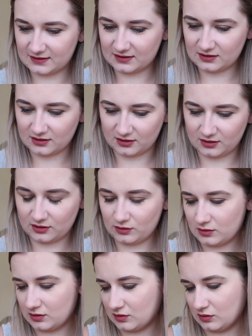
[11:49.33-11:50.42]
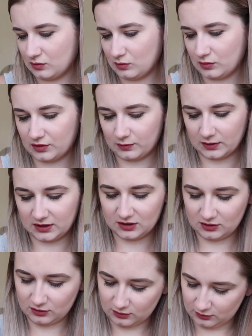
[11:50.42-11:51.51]
So, what do I
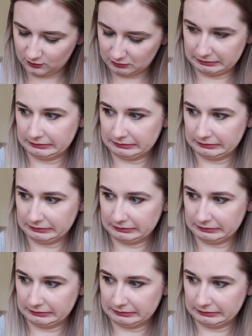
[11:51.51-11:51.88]
do?